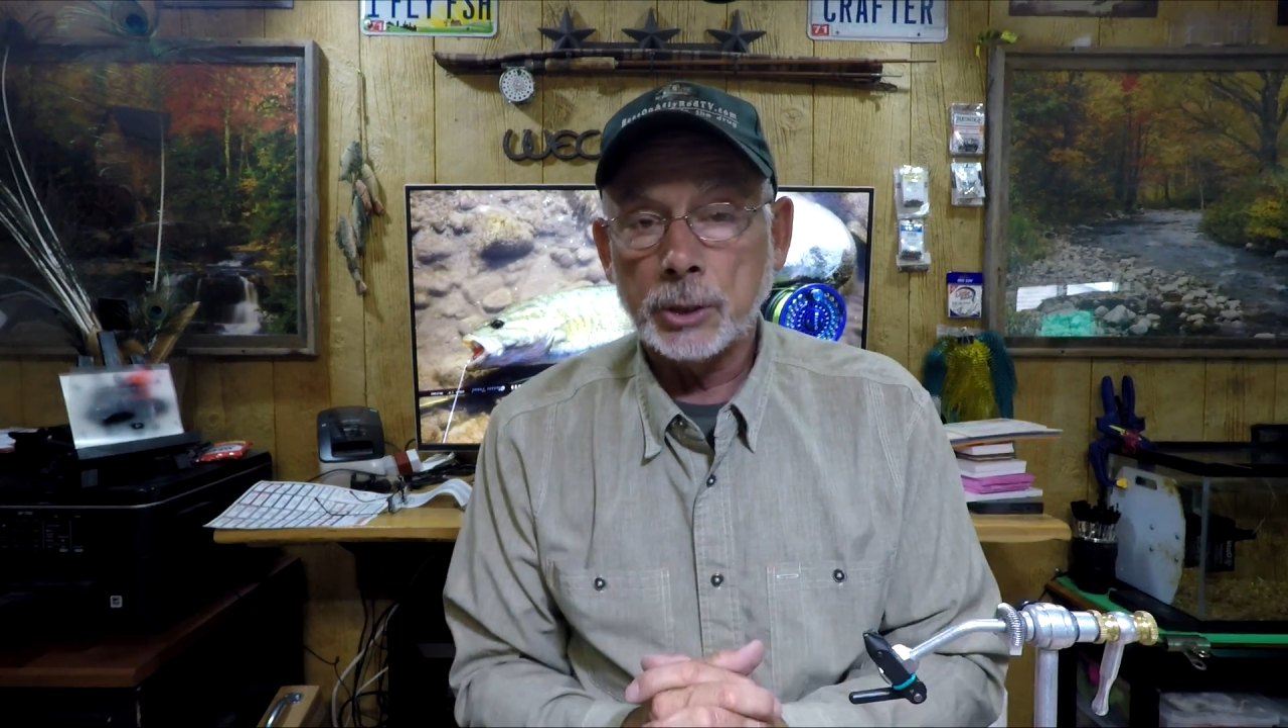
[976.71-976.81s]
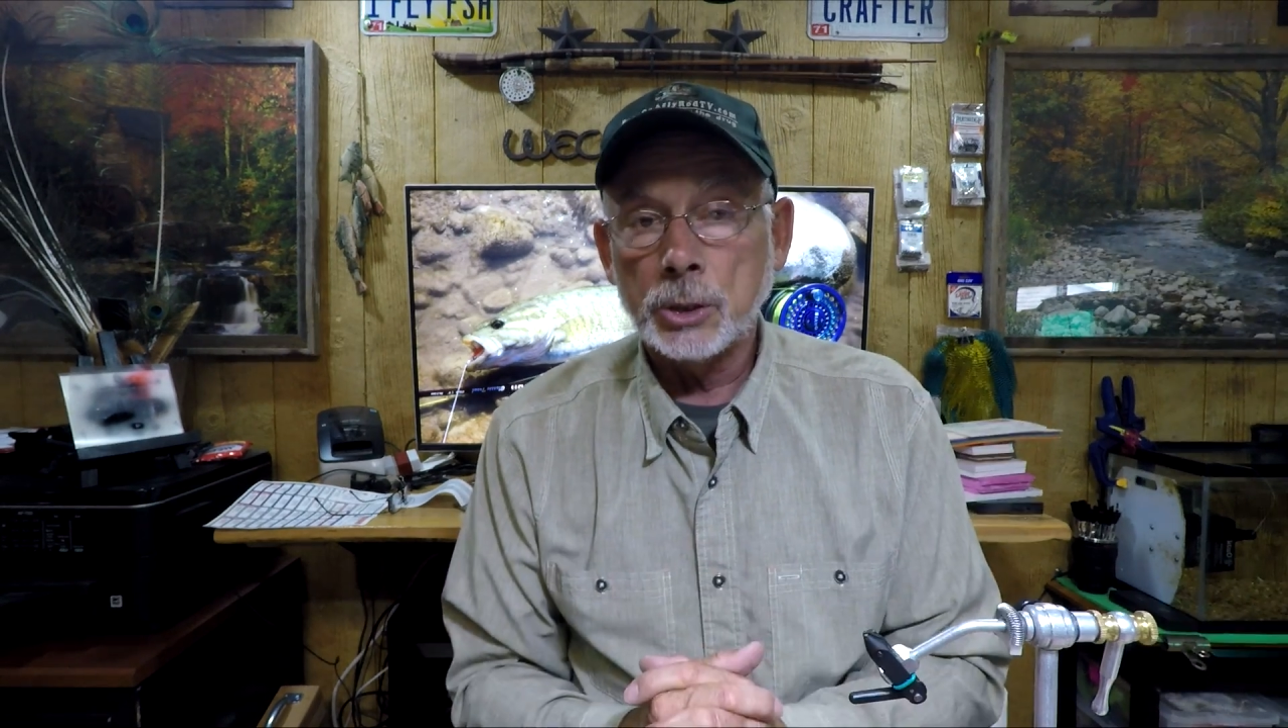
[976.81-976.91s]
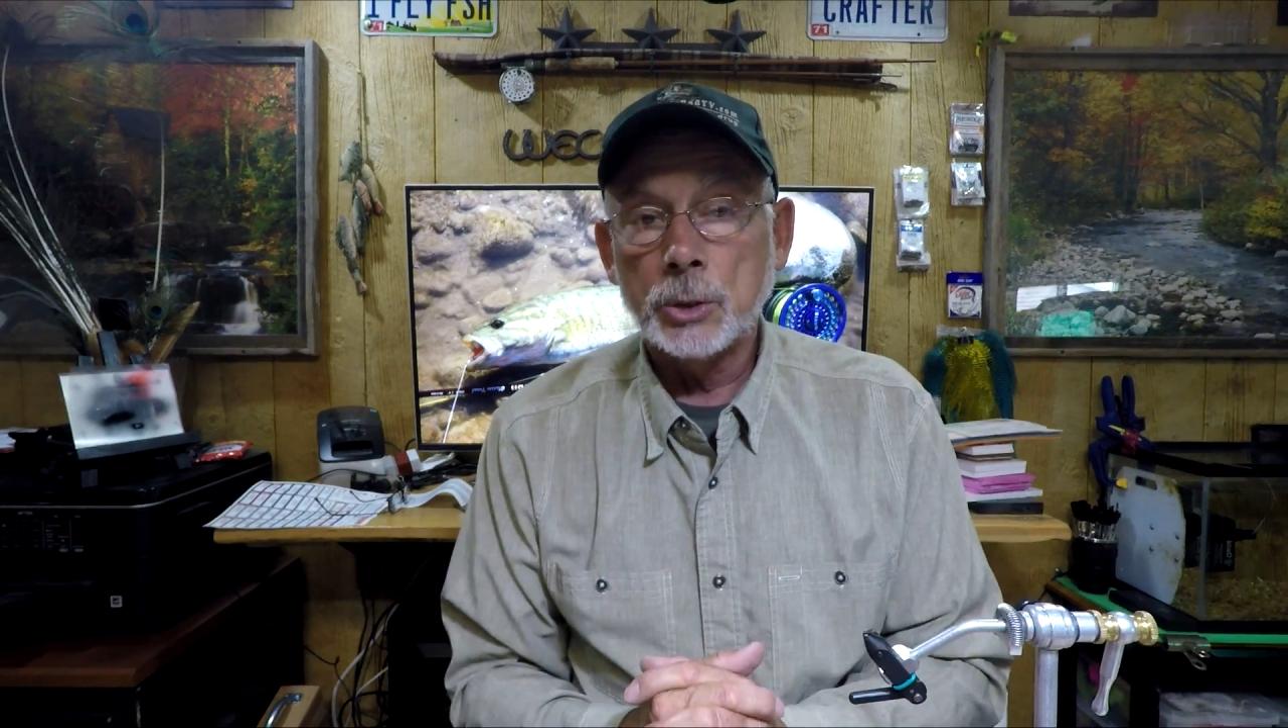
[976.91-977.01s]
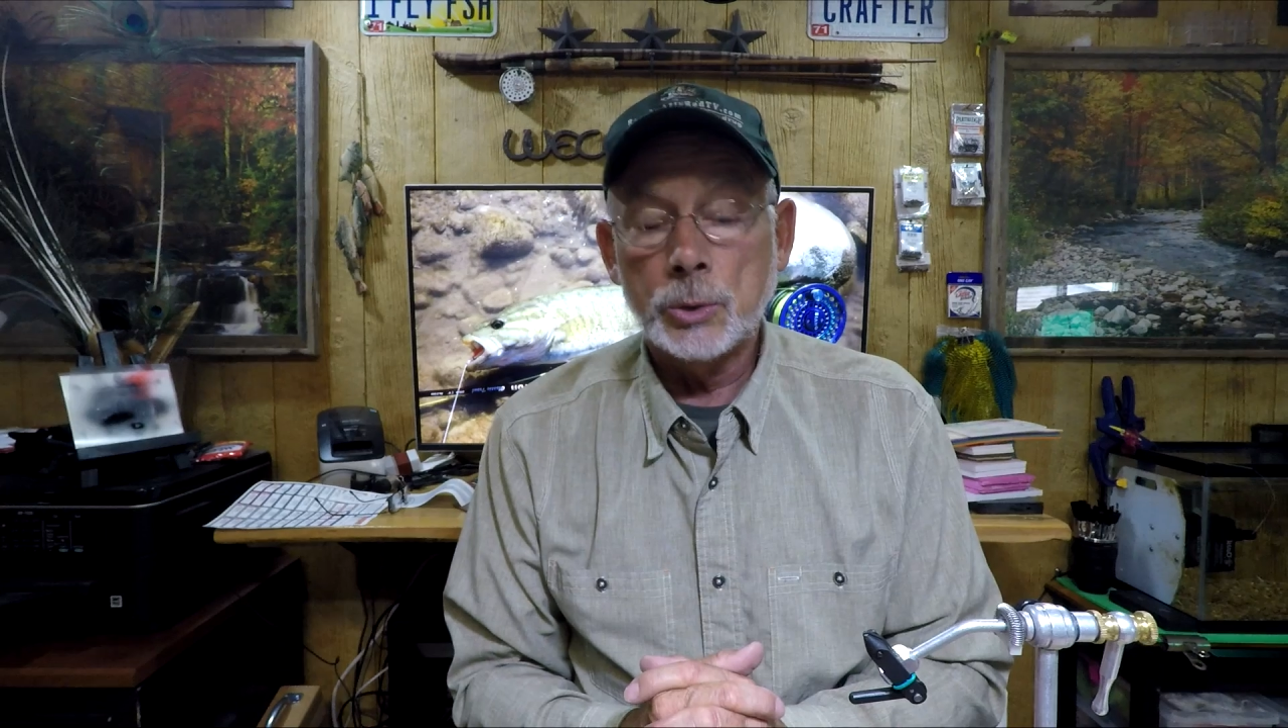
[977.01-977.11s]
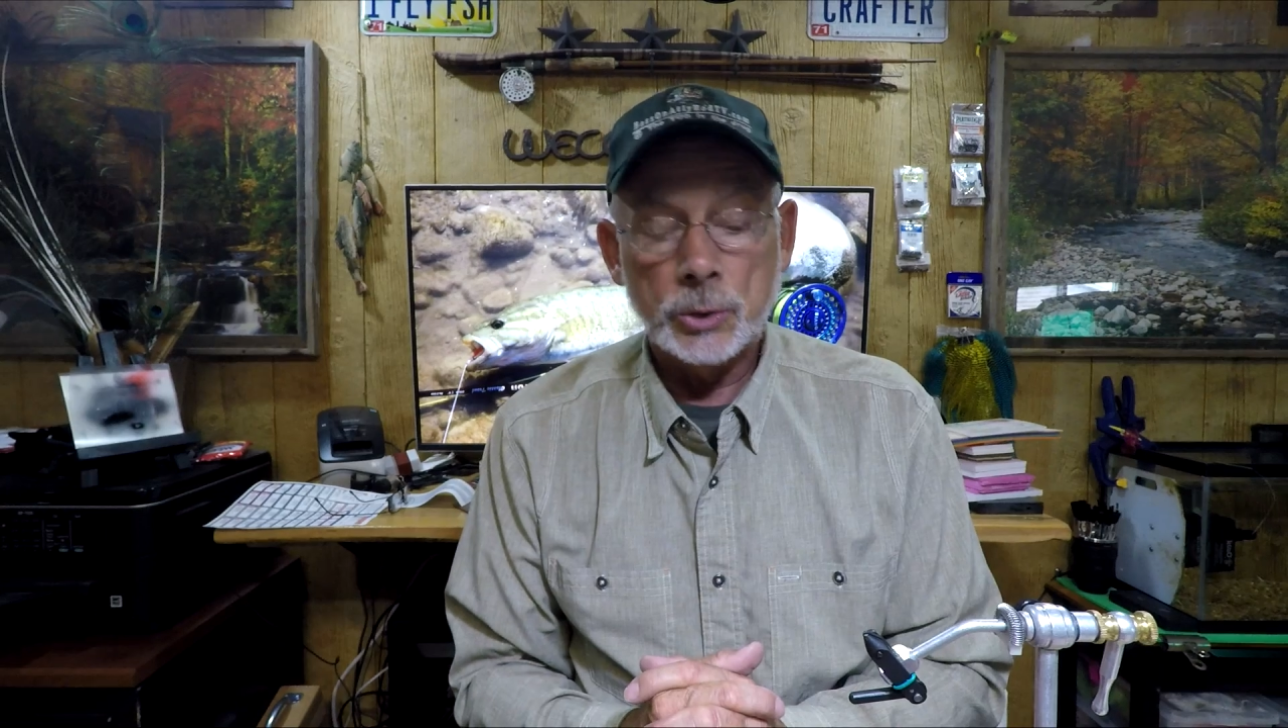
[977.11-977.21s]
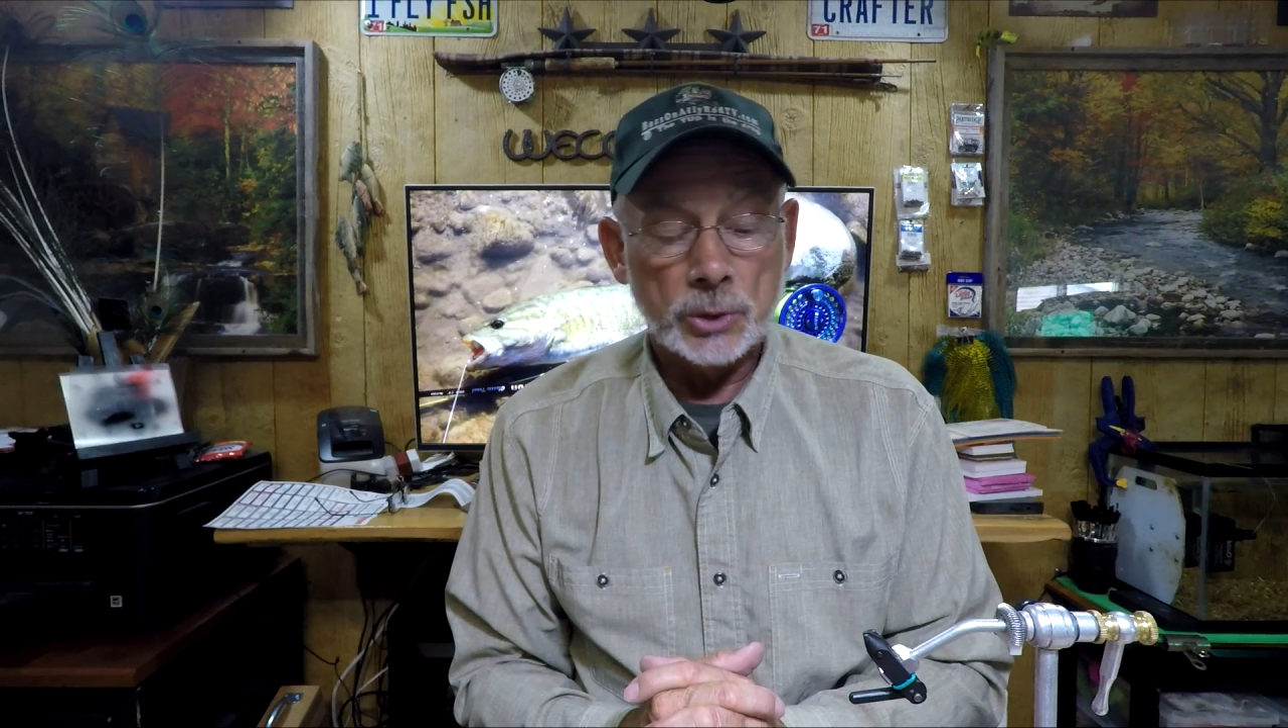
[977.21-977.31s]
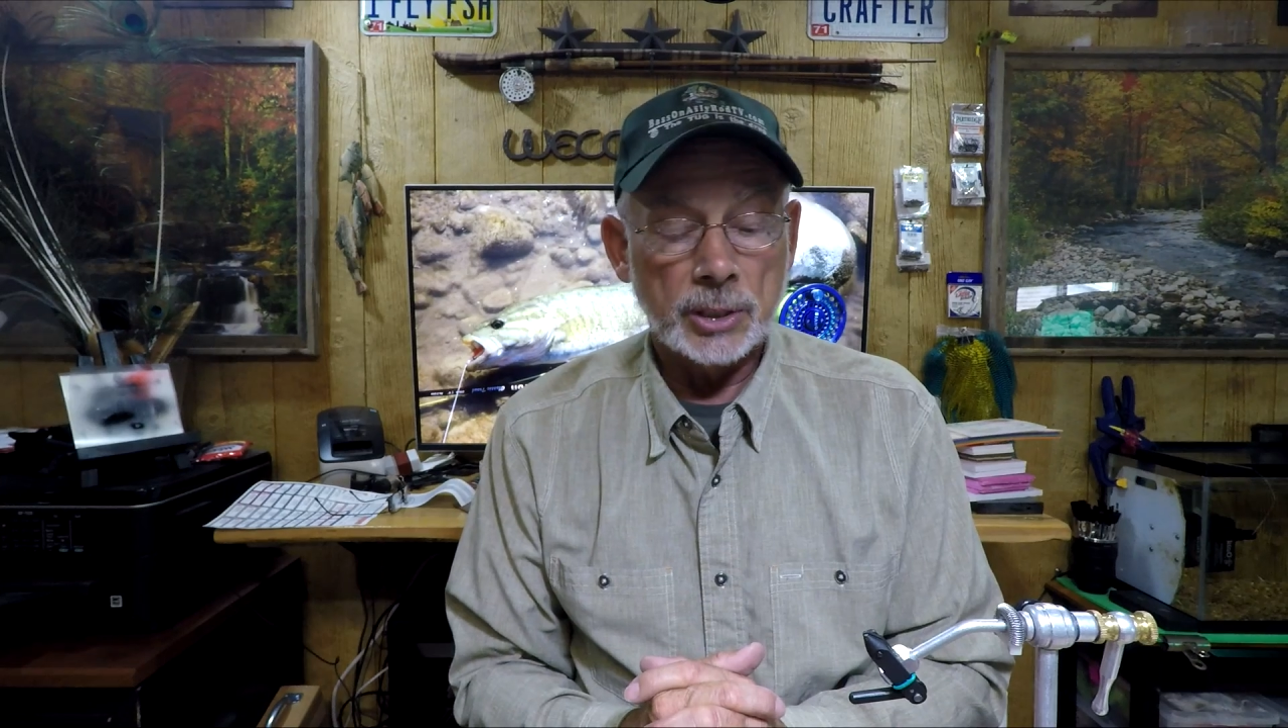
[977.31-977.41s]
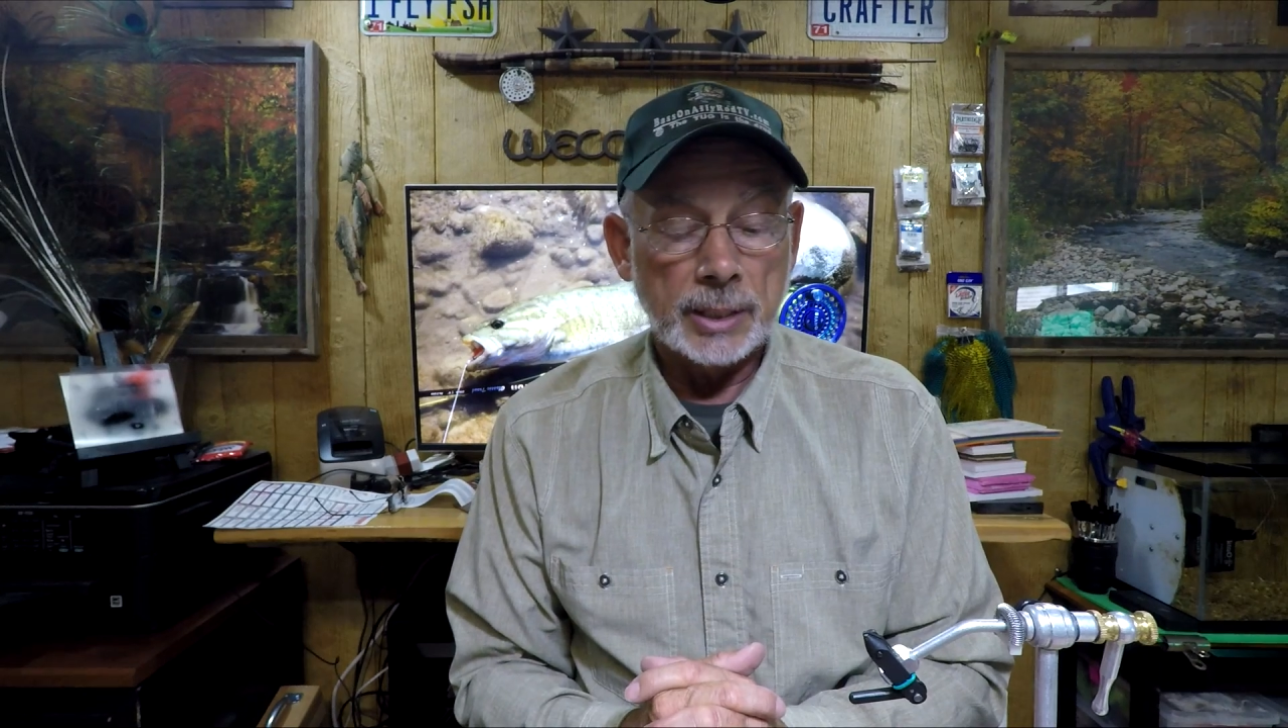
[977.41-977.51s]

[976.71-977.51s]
use the